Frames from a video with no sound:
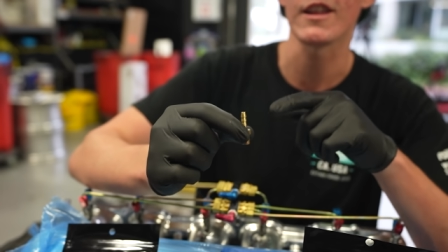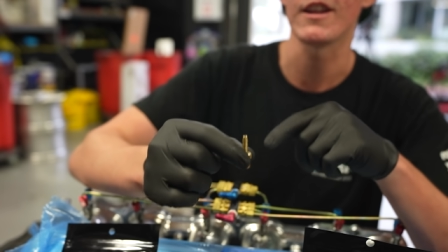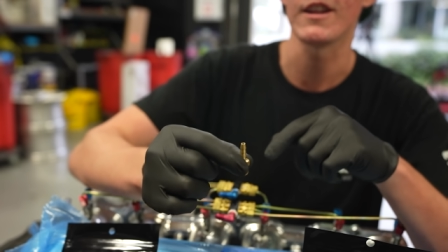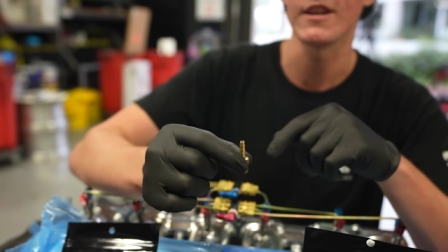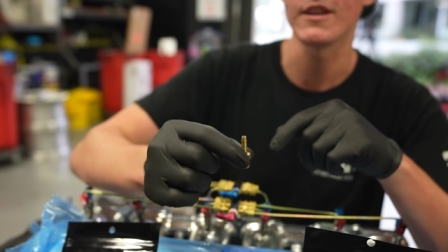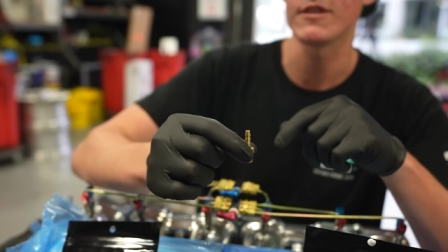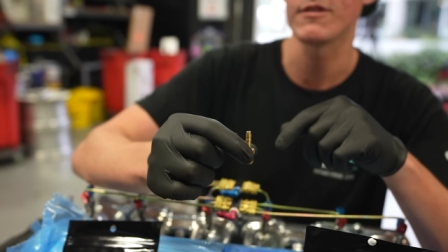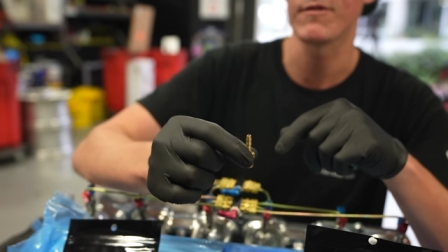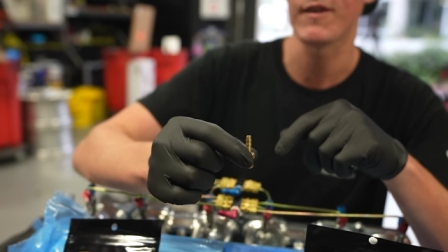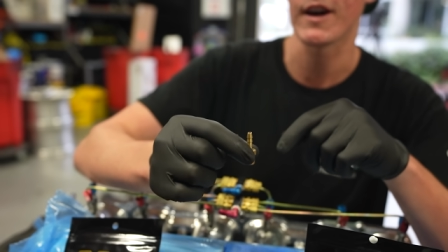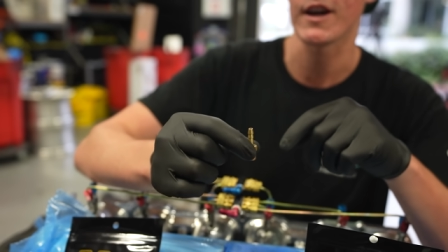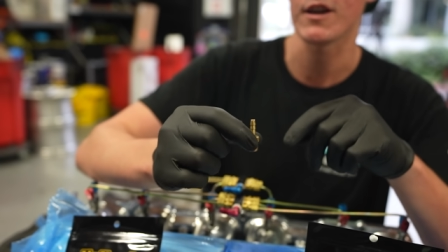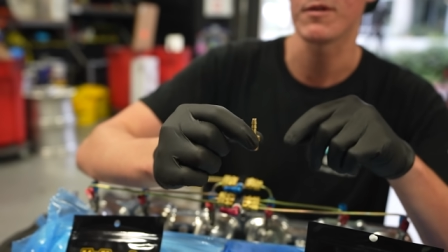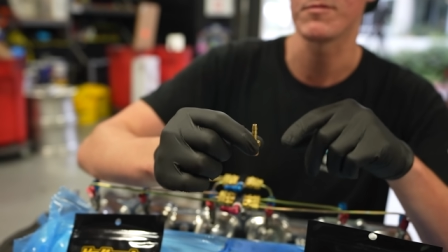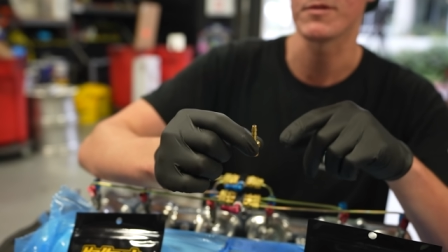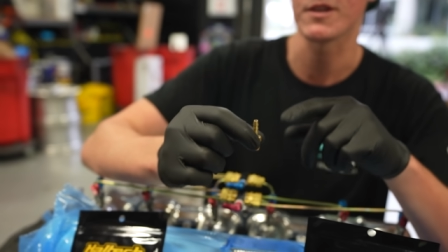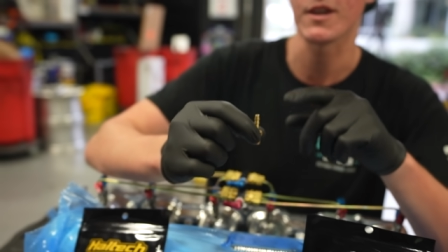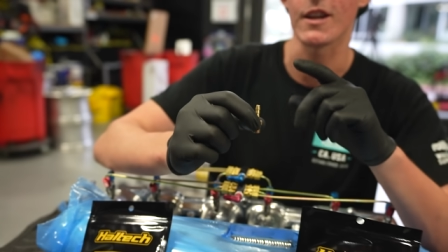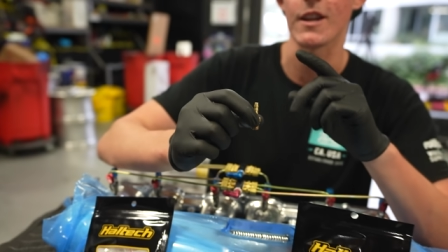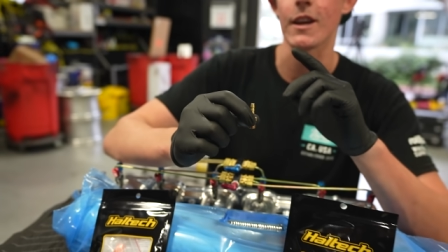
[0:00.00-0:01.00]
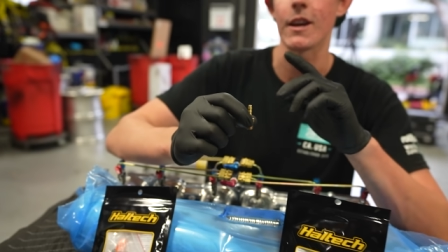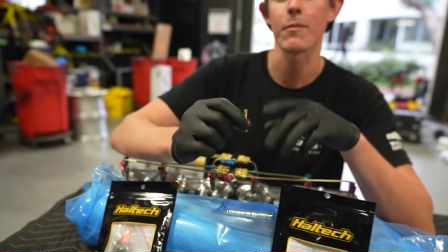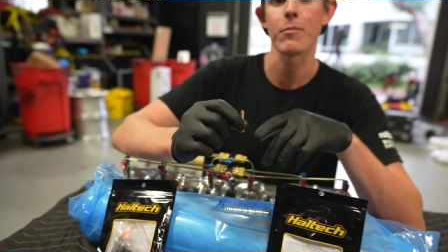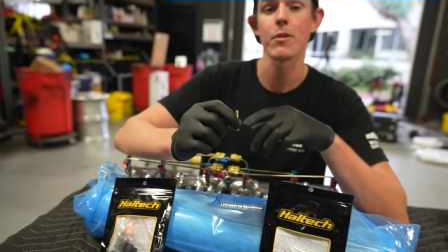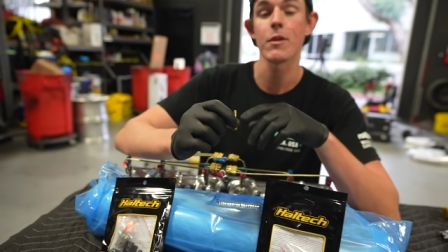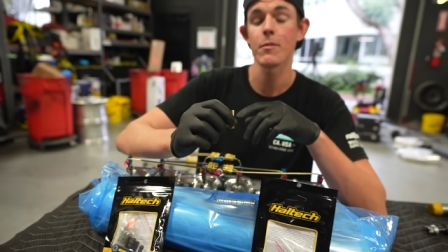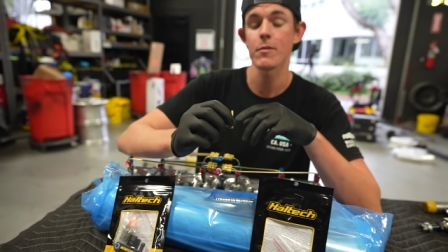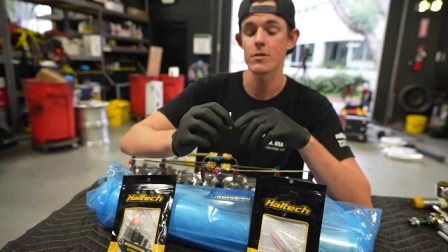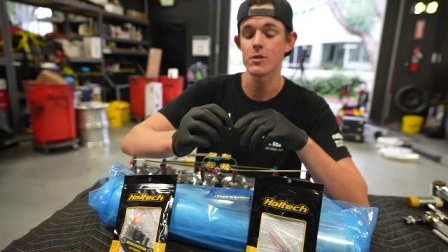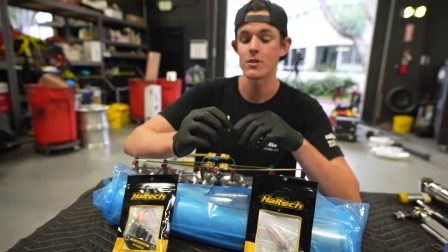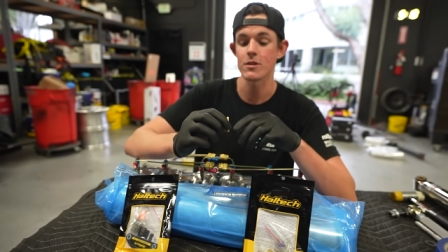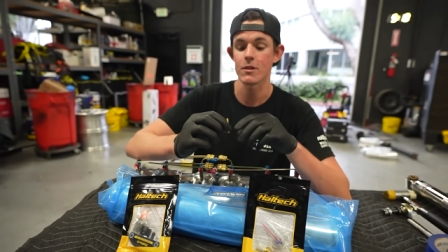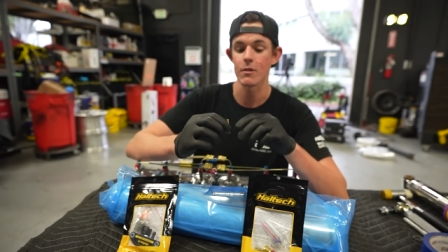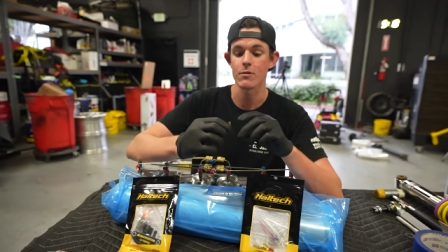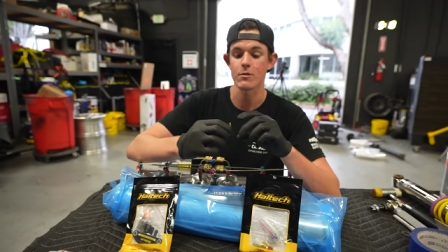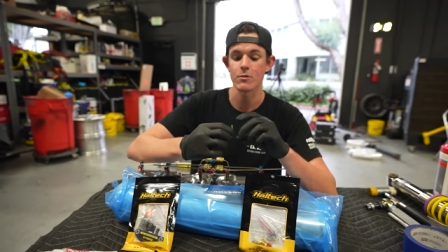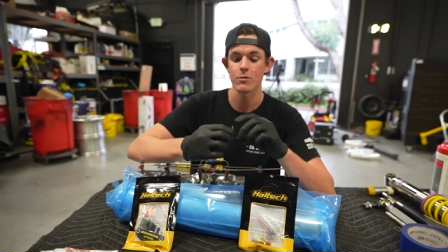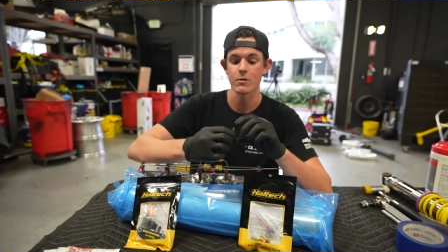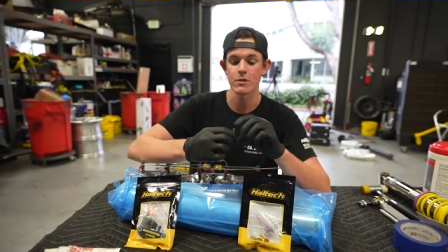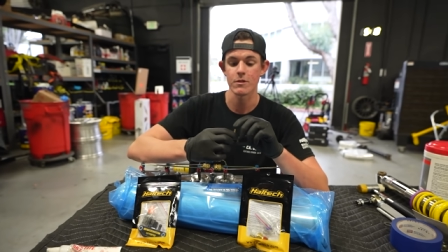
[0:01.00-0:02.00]
that needs vacuum is gonna get pretty much its
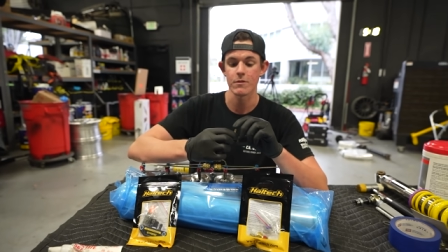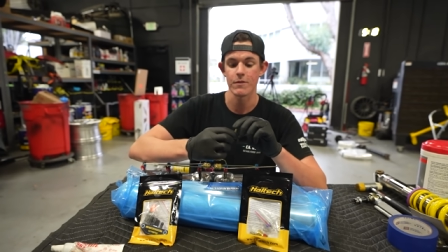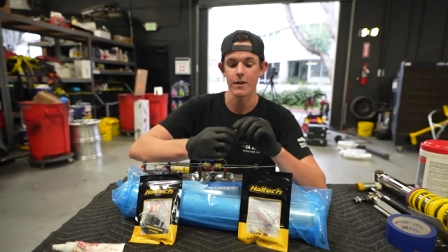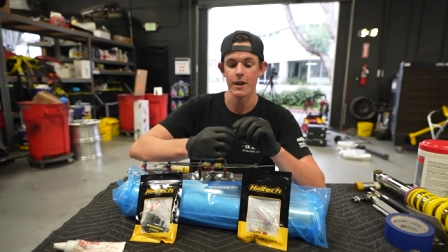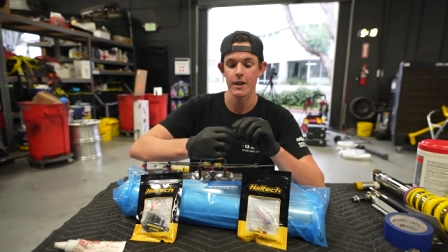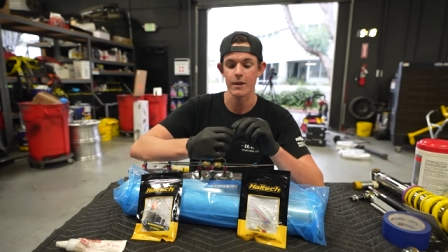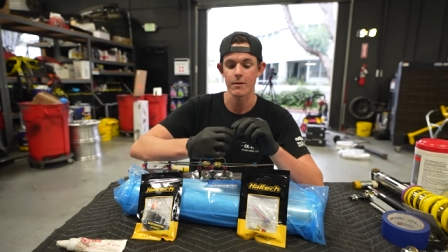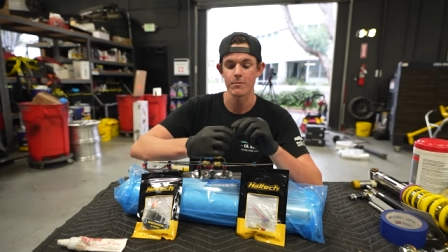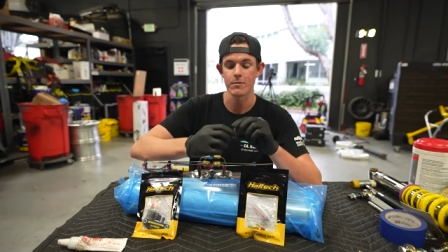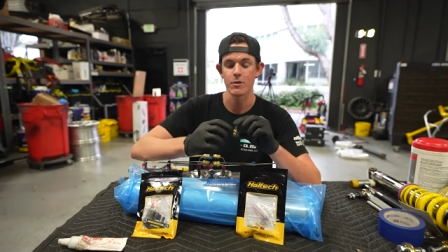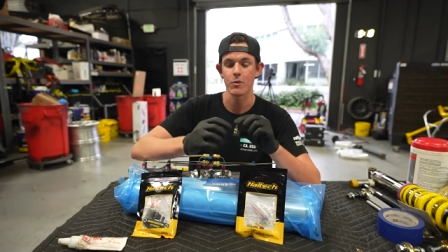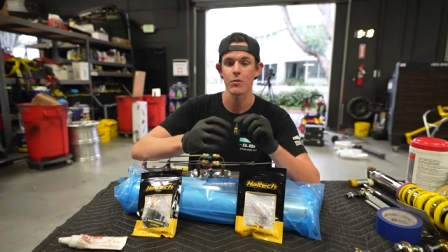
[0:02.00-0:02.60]
own source of vacuum.